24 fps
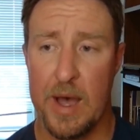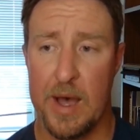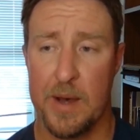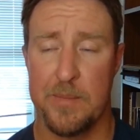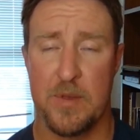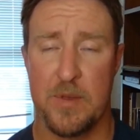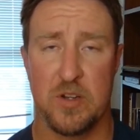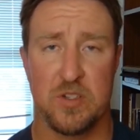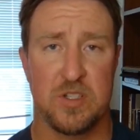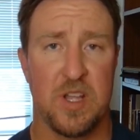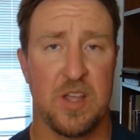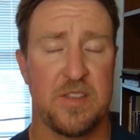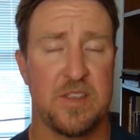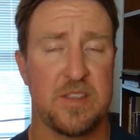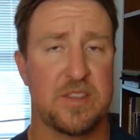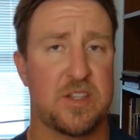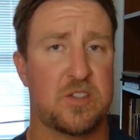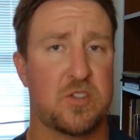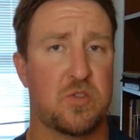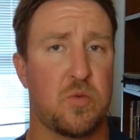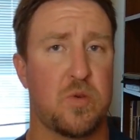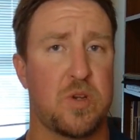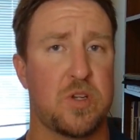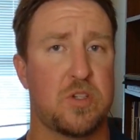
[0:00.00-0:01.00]
There's nothing
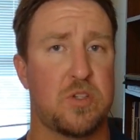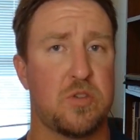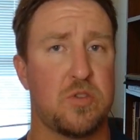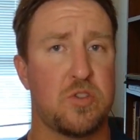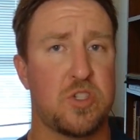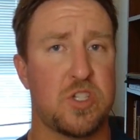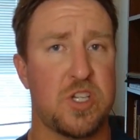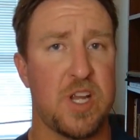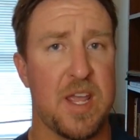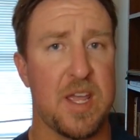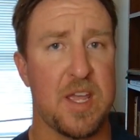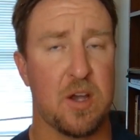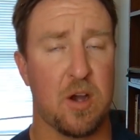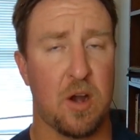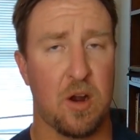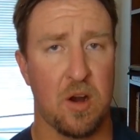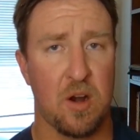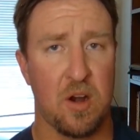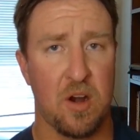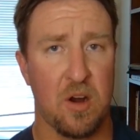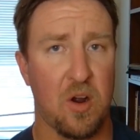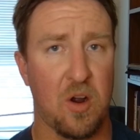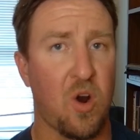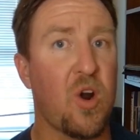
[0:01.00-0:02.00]
that's going to shake
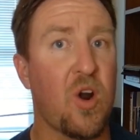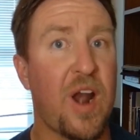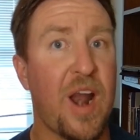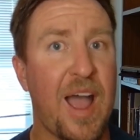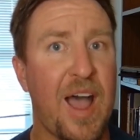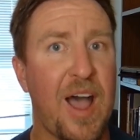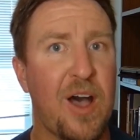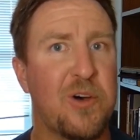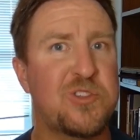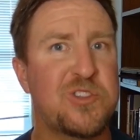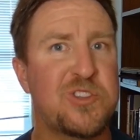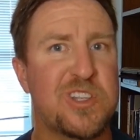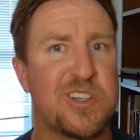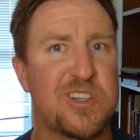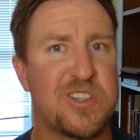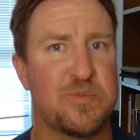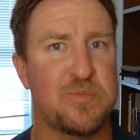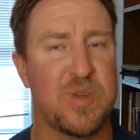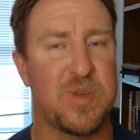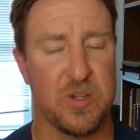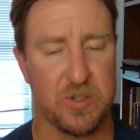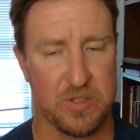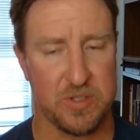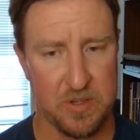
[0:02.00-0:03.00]
our house that is
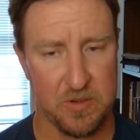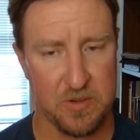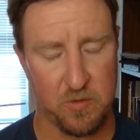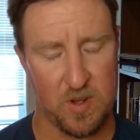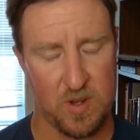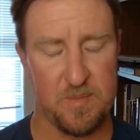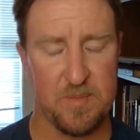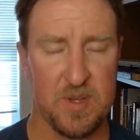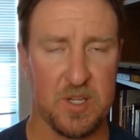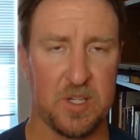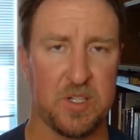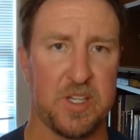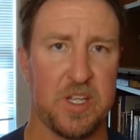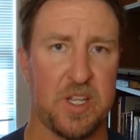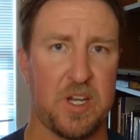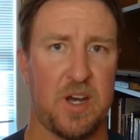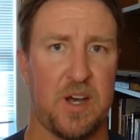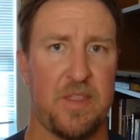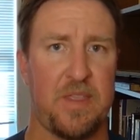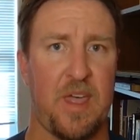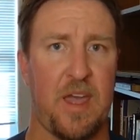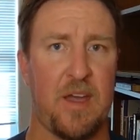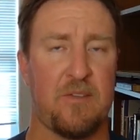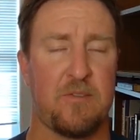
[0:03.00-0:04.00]
built if we build it
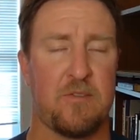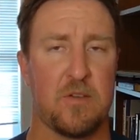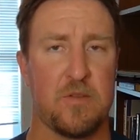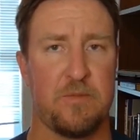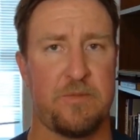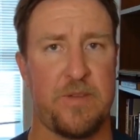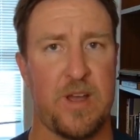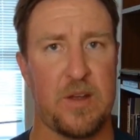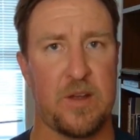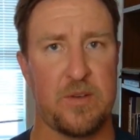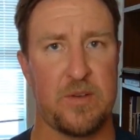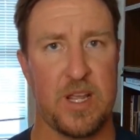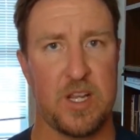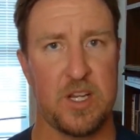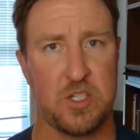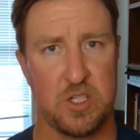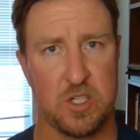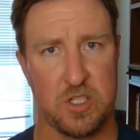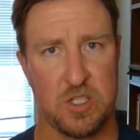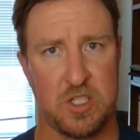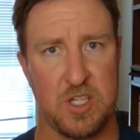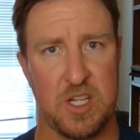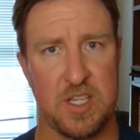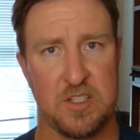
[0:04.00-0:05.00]
on that firm
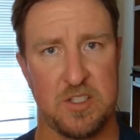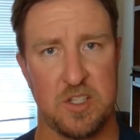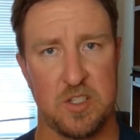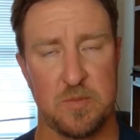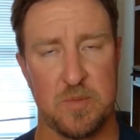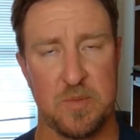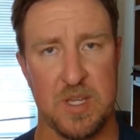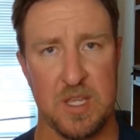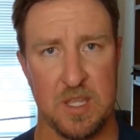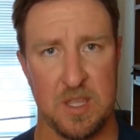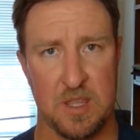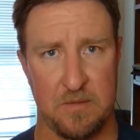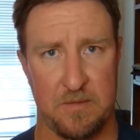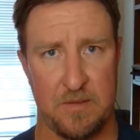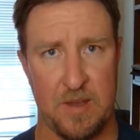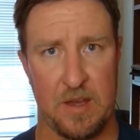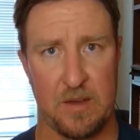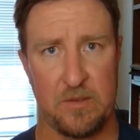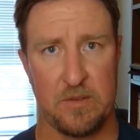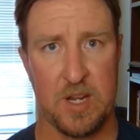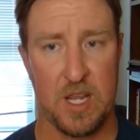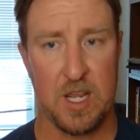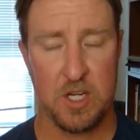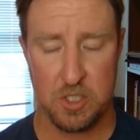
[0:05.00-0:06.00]
foundation, Jesus being the
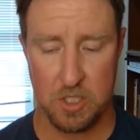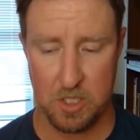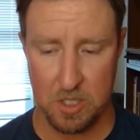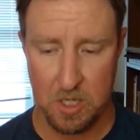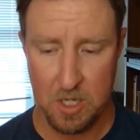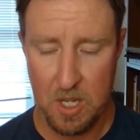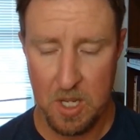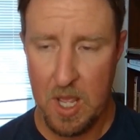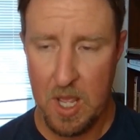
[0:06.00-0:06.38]
foundation.